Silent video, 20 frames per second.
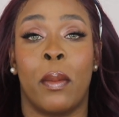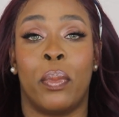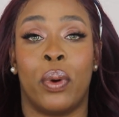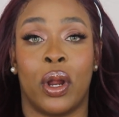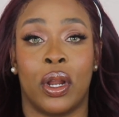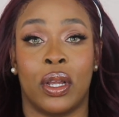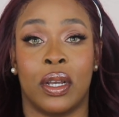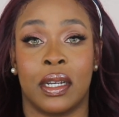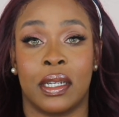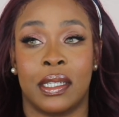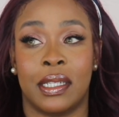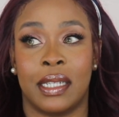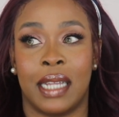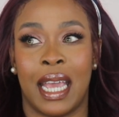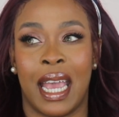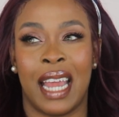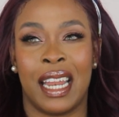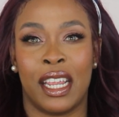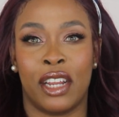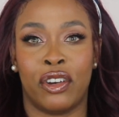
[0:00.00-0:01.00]
products.
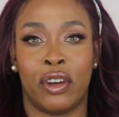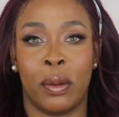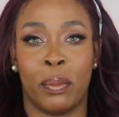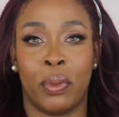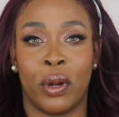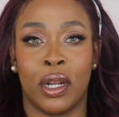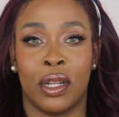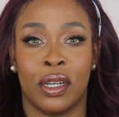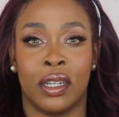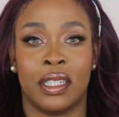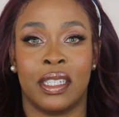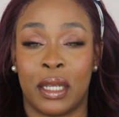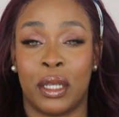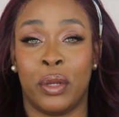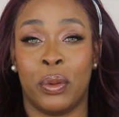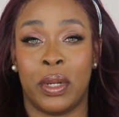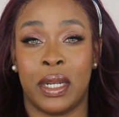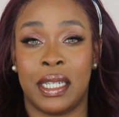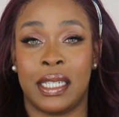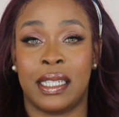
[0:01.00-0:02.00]
Any cream product, you
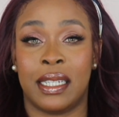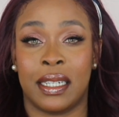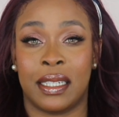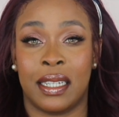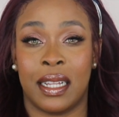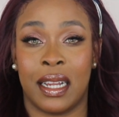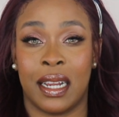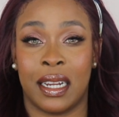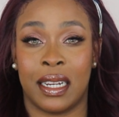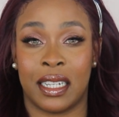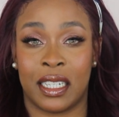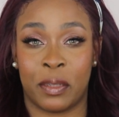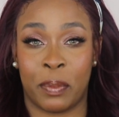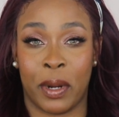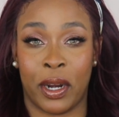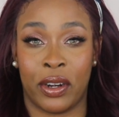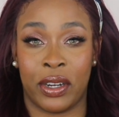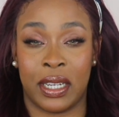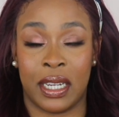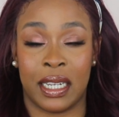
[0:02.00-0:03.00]
want to stick to that
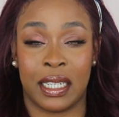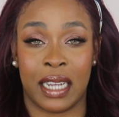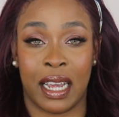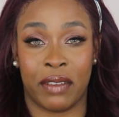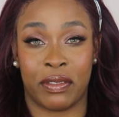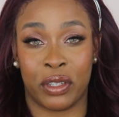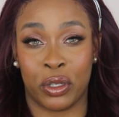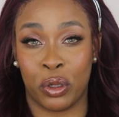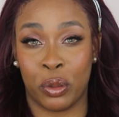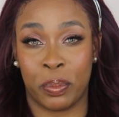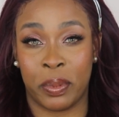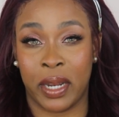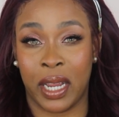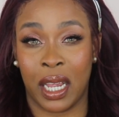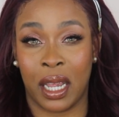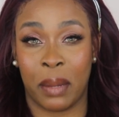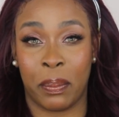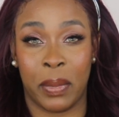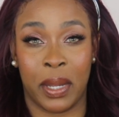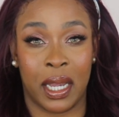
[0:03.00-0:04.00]
expiry date after
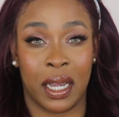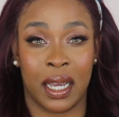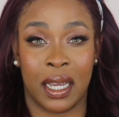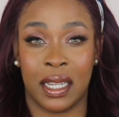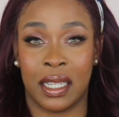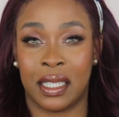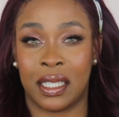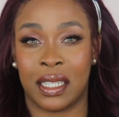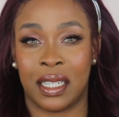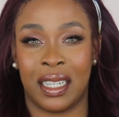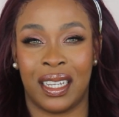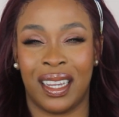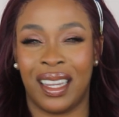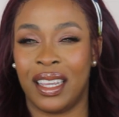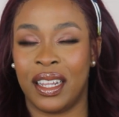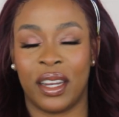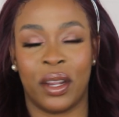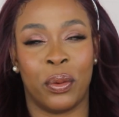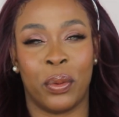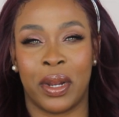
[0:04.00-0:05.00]
opening because
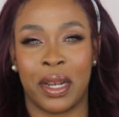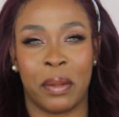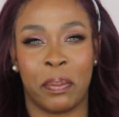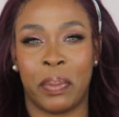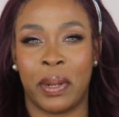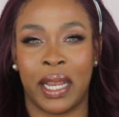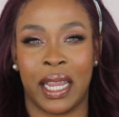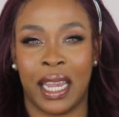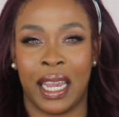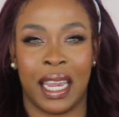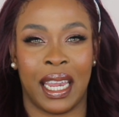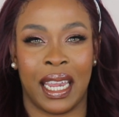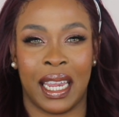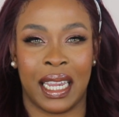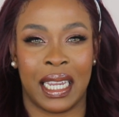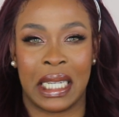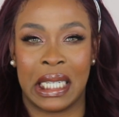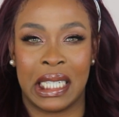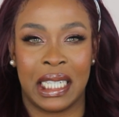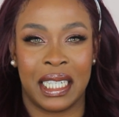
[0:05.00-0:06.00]
you don't want to play
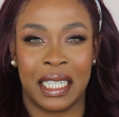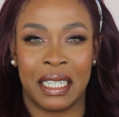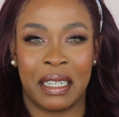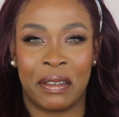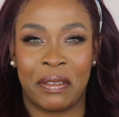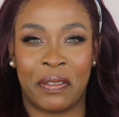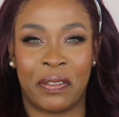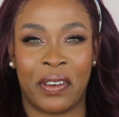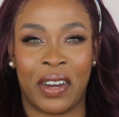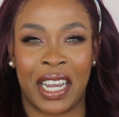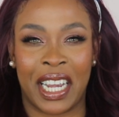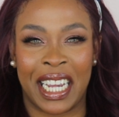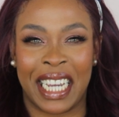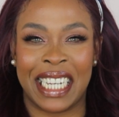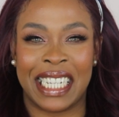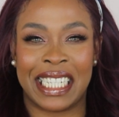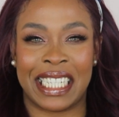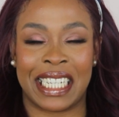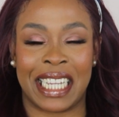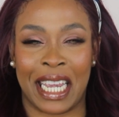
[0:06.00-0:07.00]

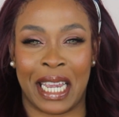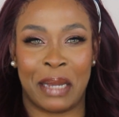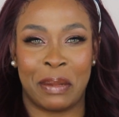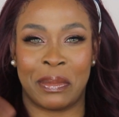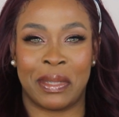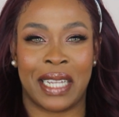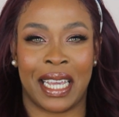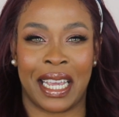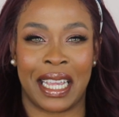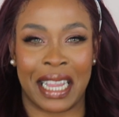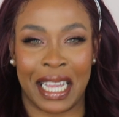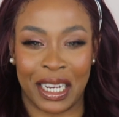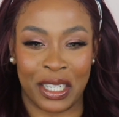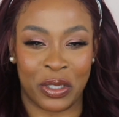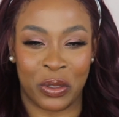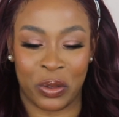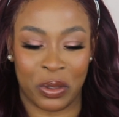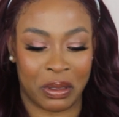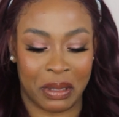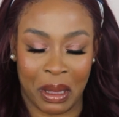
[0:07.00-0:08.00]
fungus games like that.
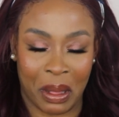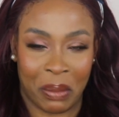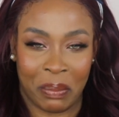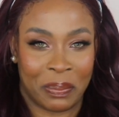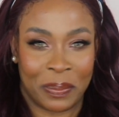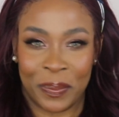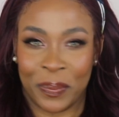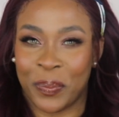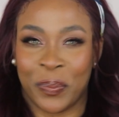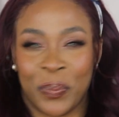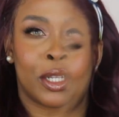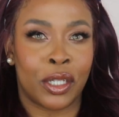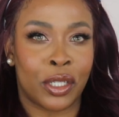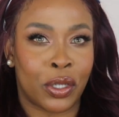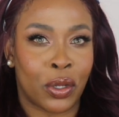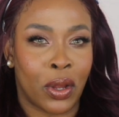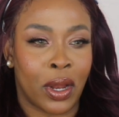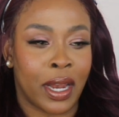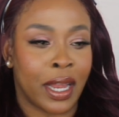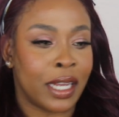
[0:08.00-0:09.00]

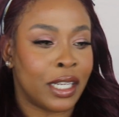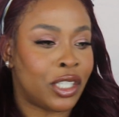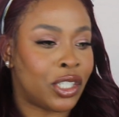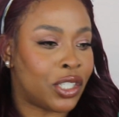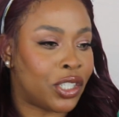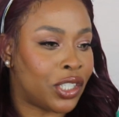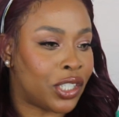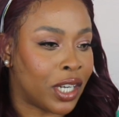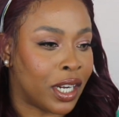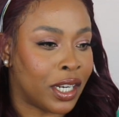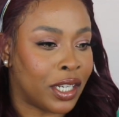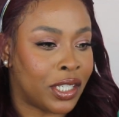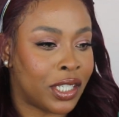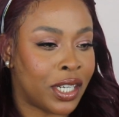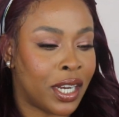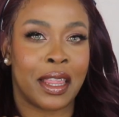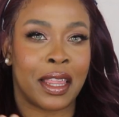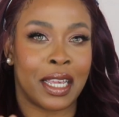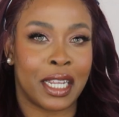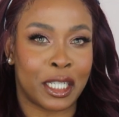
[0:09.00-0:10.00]
So let's judge
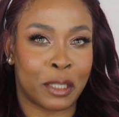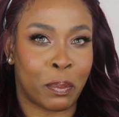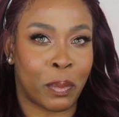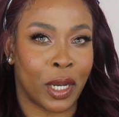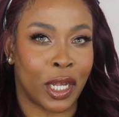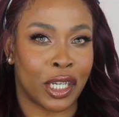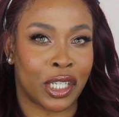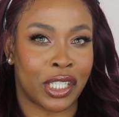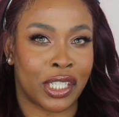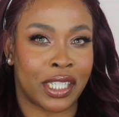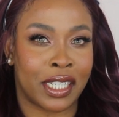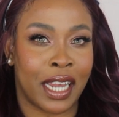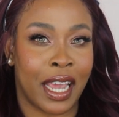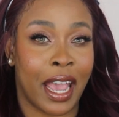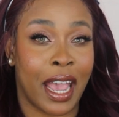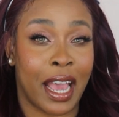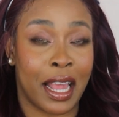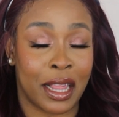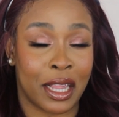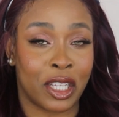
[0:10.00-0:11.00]
this blush
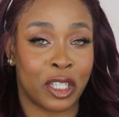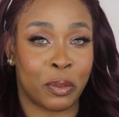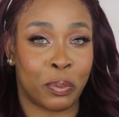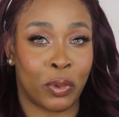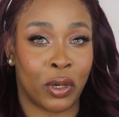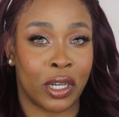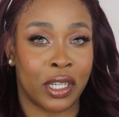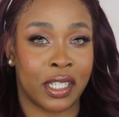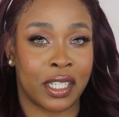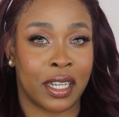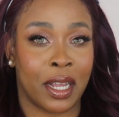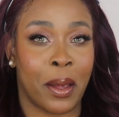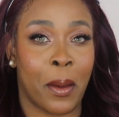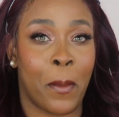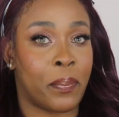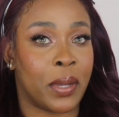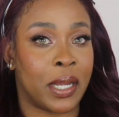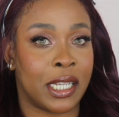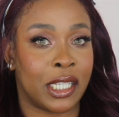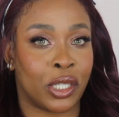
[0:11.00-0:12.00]
and this bronzer
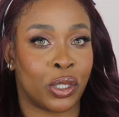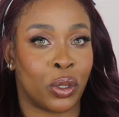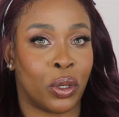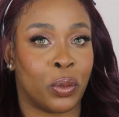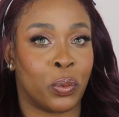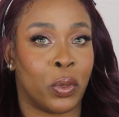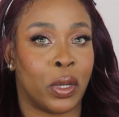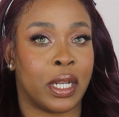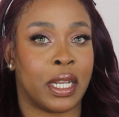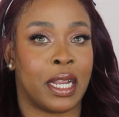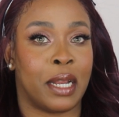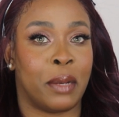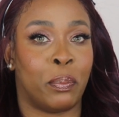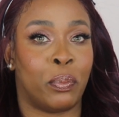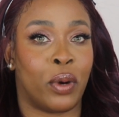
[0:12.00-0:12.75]
based on what it